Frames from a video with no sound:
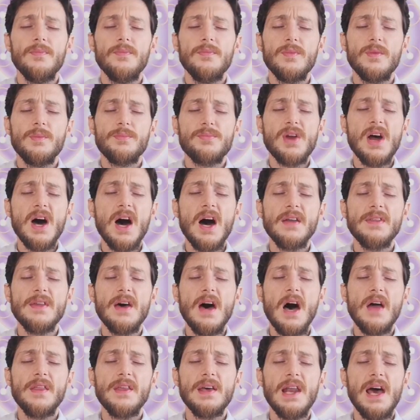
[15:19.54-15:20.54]
the
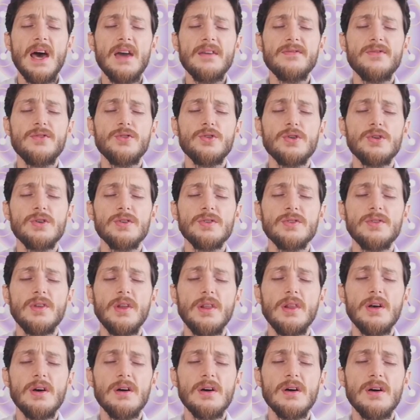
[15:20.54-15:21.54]
prana, the life force, the
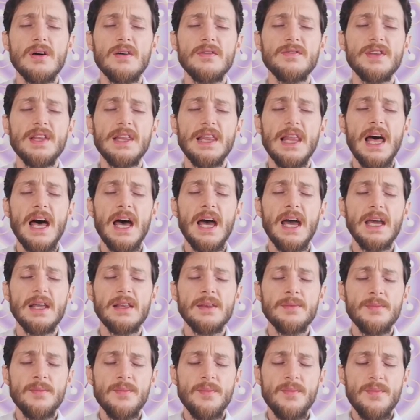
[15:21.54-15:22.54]
love and the light
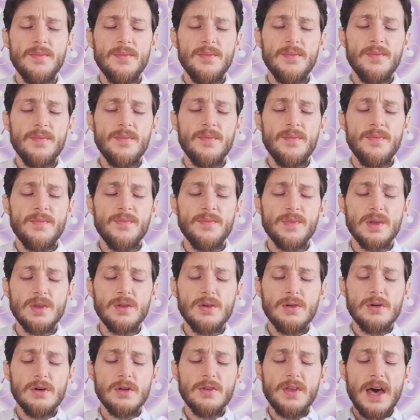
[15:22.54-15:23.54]
in
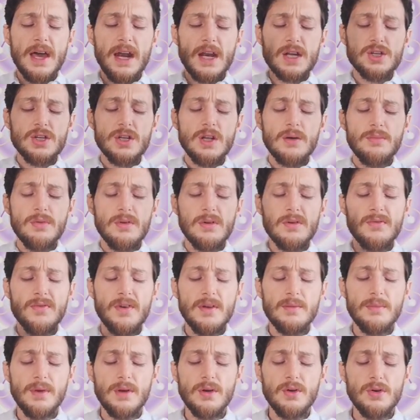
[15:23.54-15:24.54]
all direction above
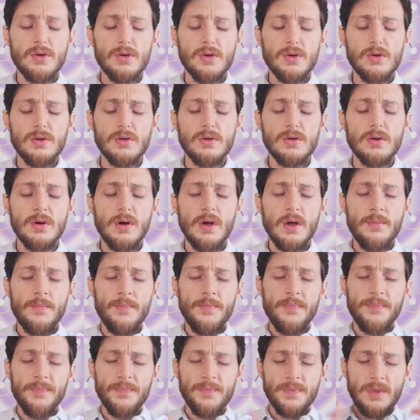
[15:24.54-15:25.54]
and below.
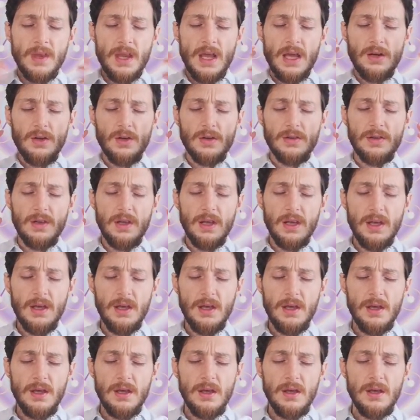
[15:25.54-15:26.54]
And you
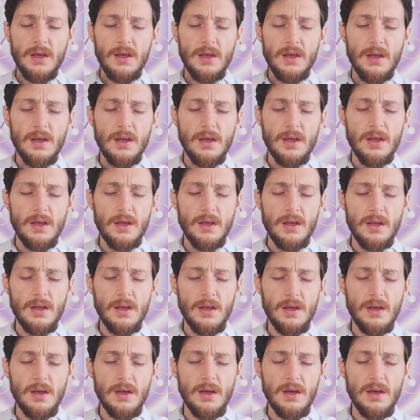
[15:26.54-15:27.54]

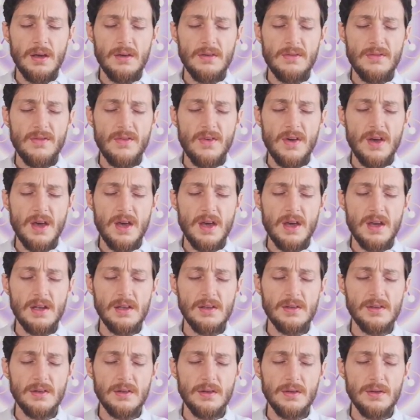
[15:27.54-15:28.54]
exhale very
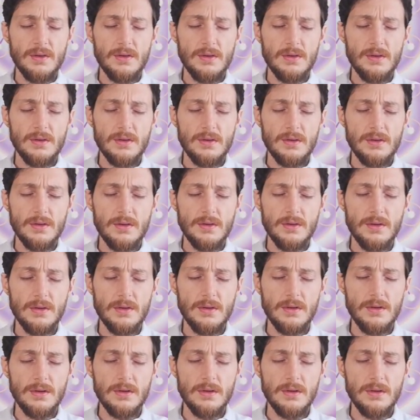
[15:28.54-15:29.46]
slow.